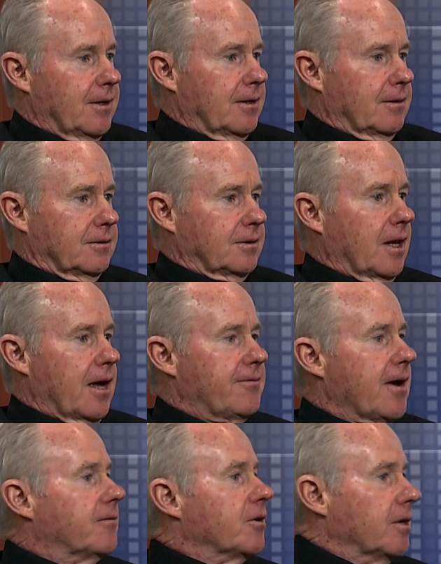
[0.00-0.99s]
yeah, uh, life
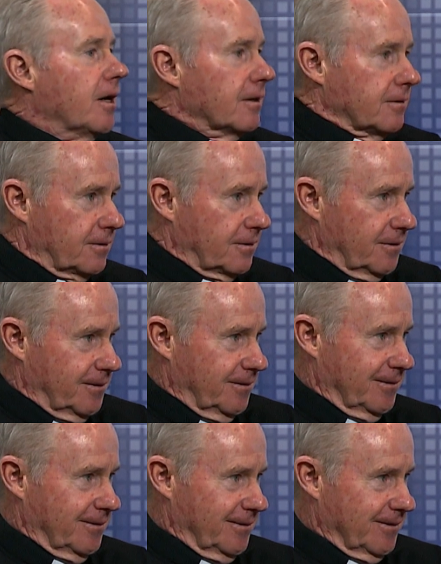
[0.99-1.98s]
human, after death,
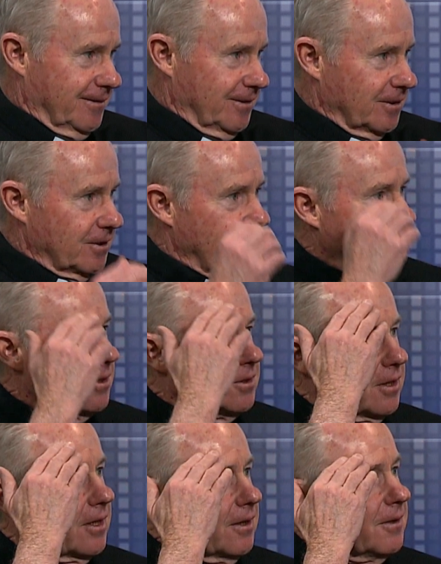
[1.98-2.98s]
or human-centered
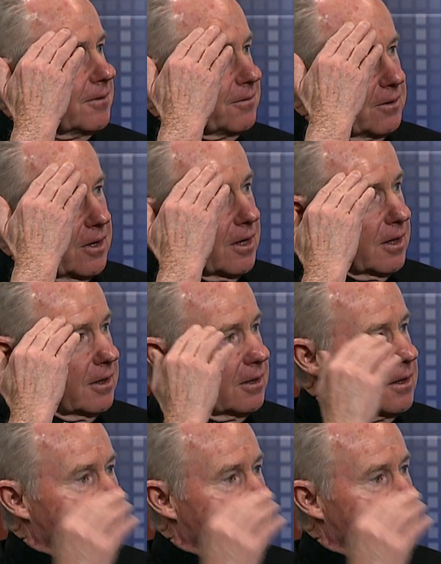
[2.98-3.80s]
kind yeah, of. Yeah, right.